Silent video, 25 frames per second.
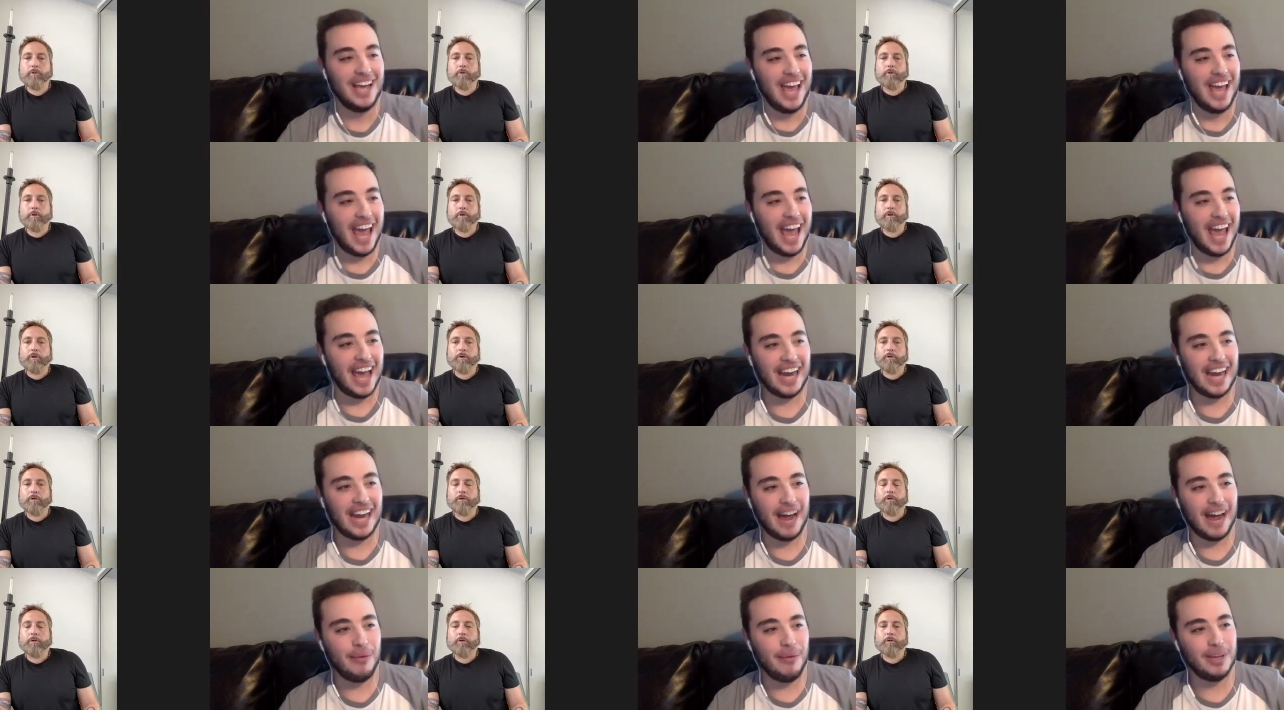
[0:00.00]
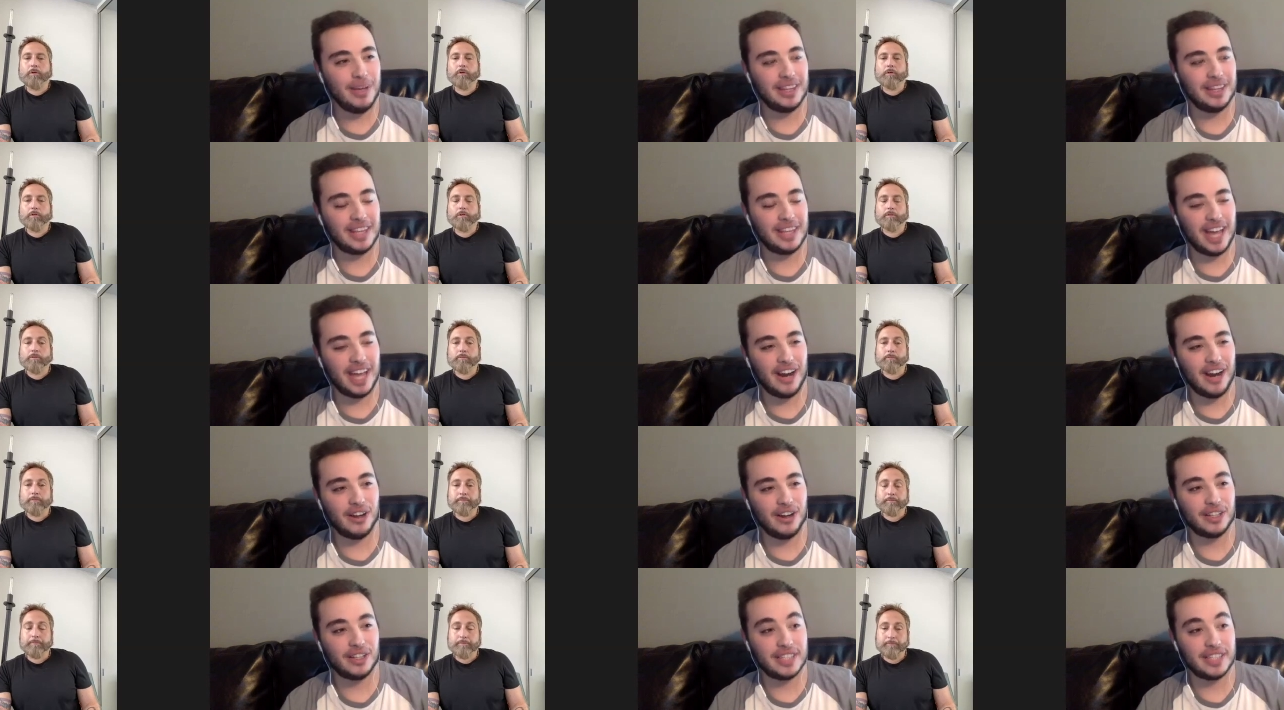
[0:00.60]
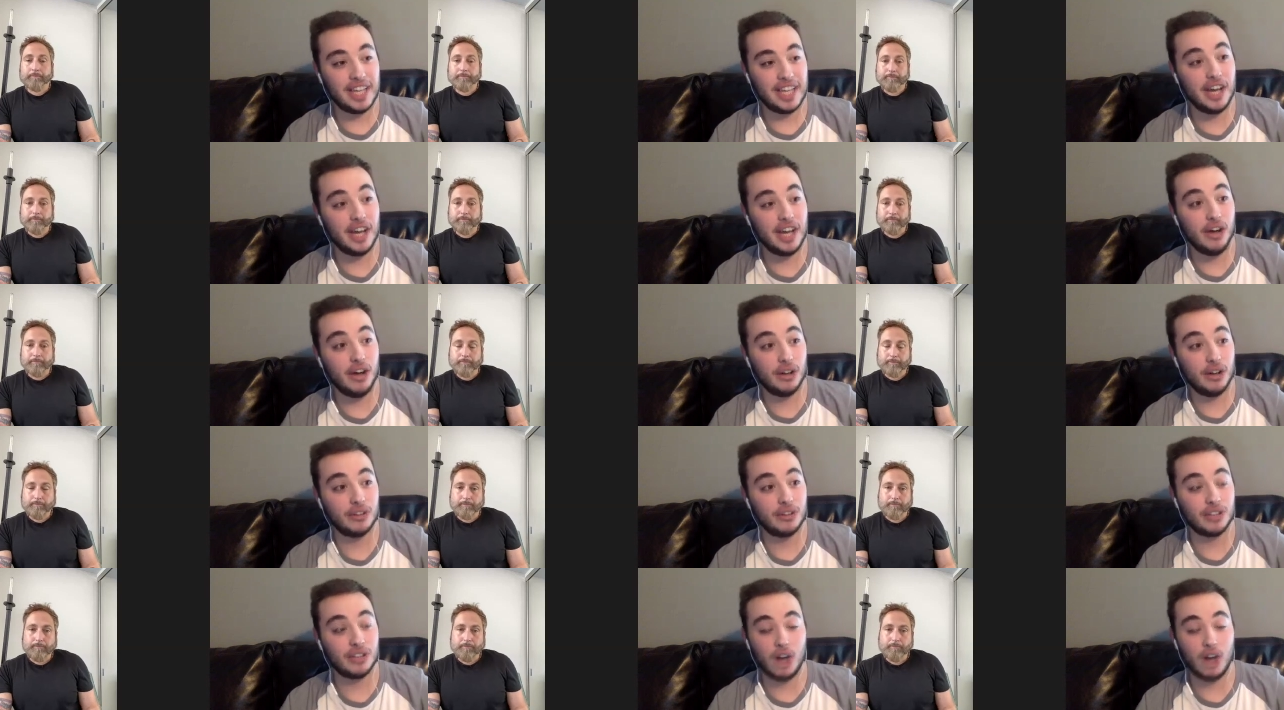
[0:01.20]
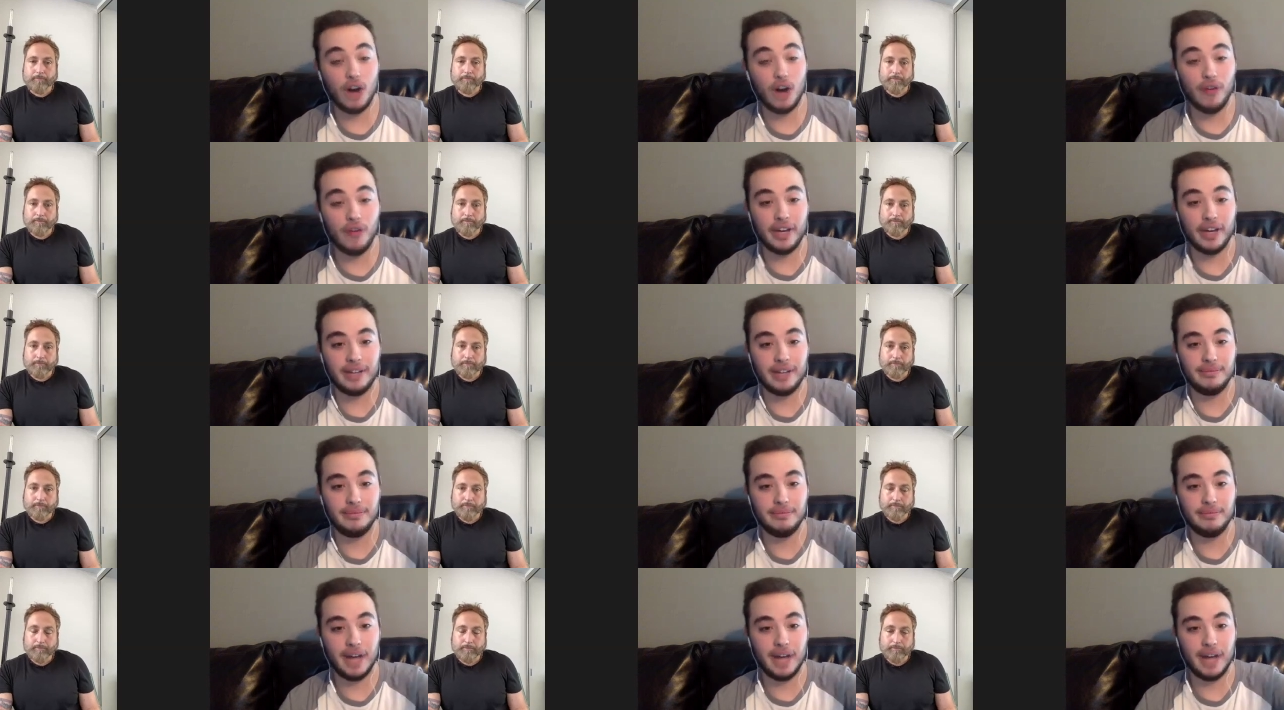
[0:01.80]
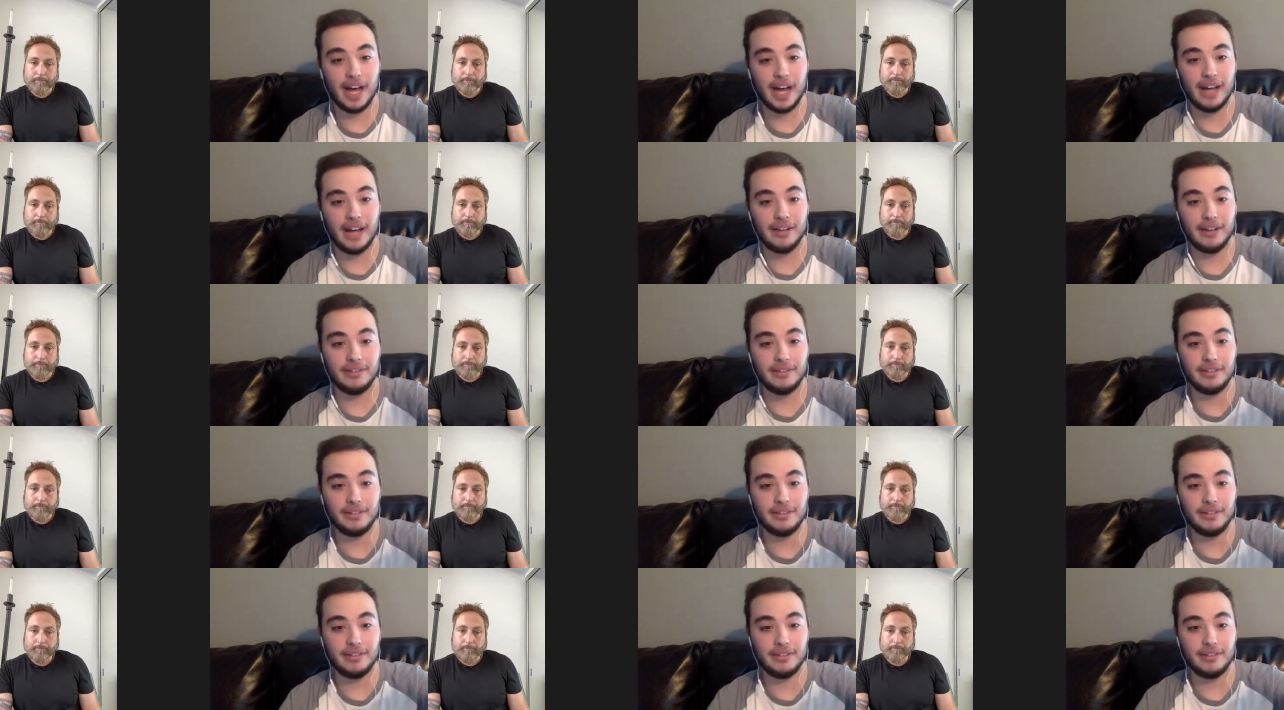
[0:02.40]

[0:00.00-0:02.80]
Speaker 1: And I went there till COVID, uh,